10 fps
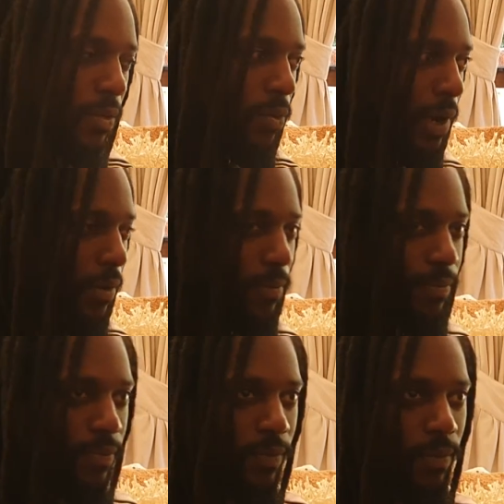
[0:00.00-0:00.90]
Well,
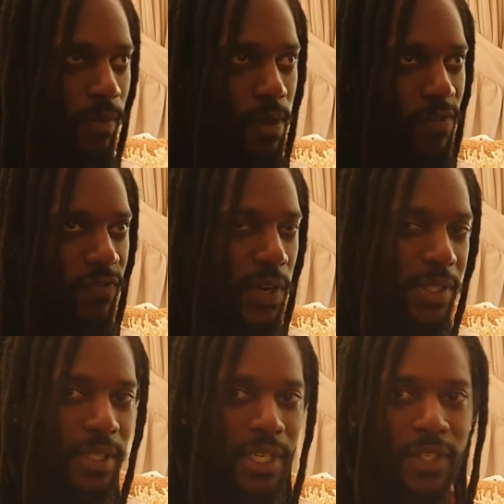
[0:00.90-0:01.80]
first
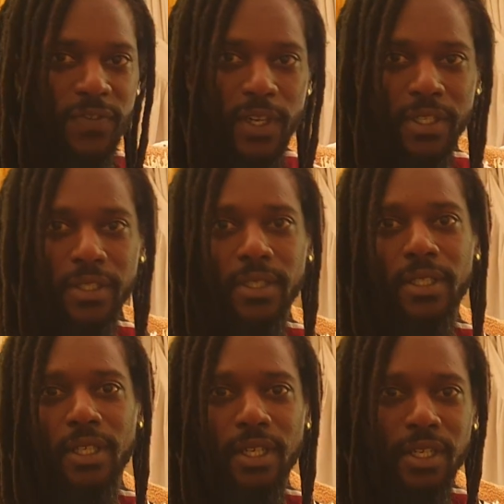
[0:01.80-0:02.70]
things first,
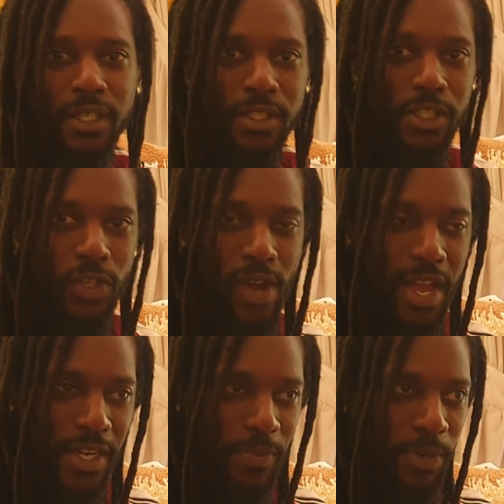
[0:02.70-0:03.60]

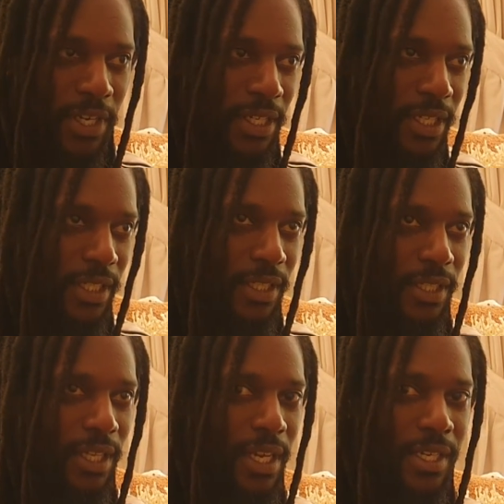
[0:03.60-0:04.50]
Johannesburg
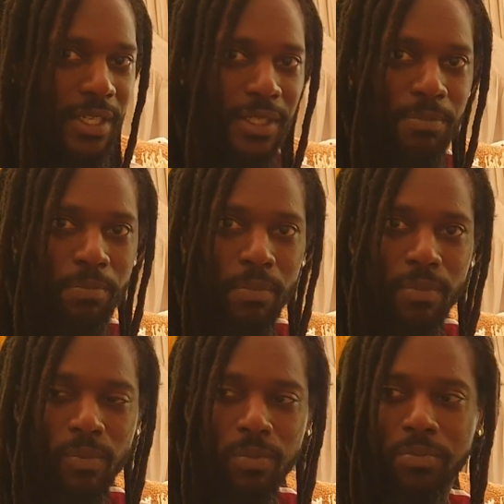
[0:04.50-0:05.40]
is,
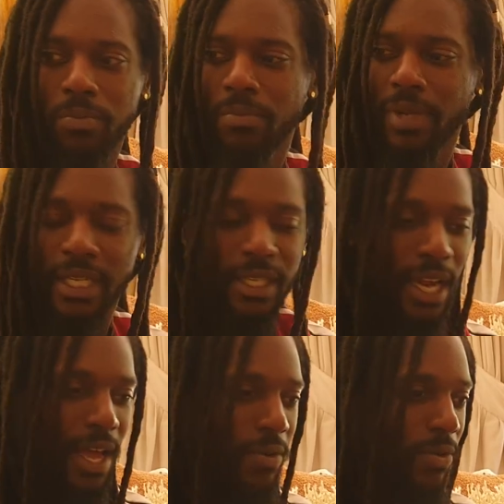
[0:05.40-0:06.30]
man,
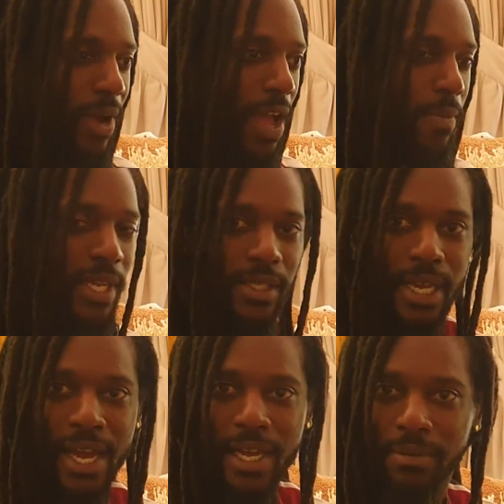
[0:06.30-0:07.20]
I don't know how many
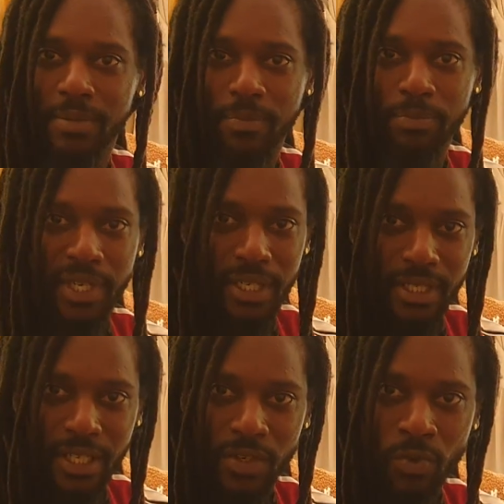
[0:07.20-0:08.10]
times bigger
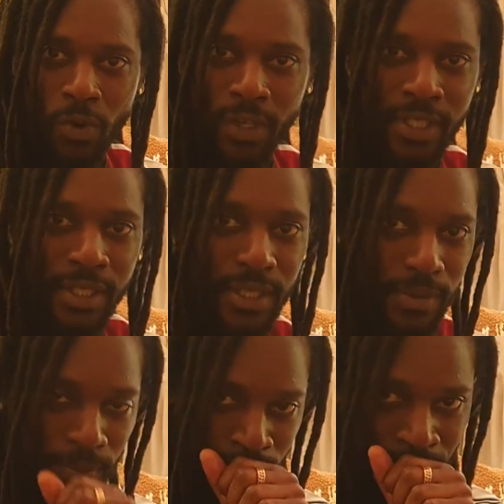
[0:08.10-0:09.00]
than New Orleans.
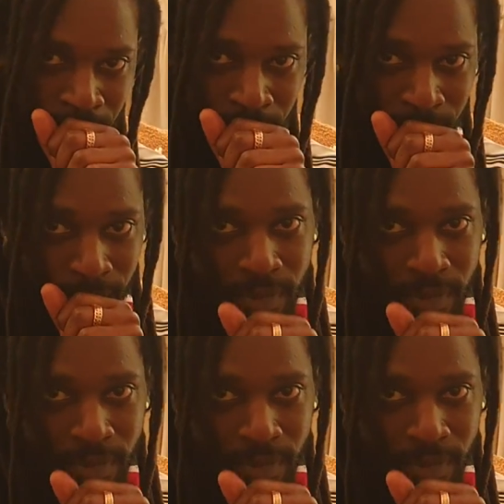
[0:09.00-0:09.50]
Yeah.